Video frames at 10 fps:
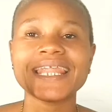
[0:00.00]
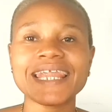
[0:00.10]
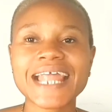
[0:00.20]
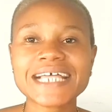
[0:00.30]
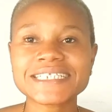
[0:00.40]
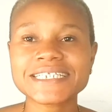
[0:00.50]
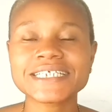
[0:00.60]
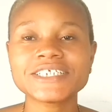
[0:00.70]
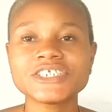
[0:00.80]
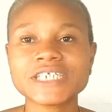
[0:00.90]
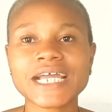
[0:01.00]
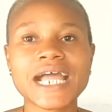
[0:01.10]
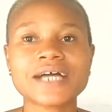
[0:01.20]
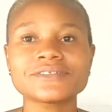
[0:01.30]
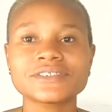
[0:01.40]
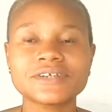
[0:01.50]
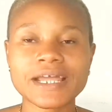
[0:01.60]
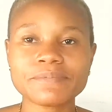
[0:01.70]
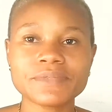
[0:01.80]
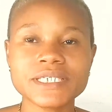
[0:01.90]
Lastly, check out
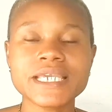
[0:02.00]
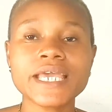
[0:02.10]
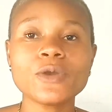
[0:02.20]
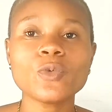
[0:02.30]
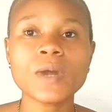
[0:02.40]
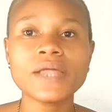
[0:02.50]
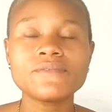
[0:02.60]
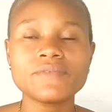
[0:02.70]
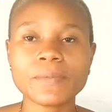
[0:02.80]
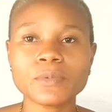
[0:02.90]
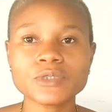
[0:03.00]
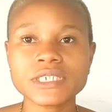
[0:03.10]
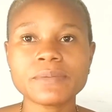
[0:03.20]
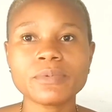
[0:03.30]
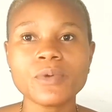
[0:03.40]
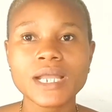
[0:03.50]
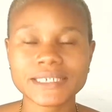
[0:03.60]
Scribd, a well-reputable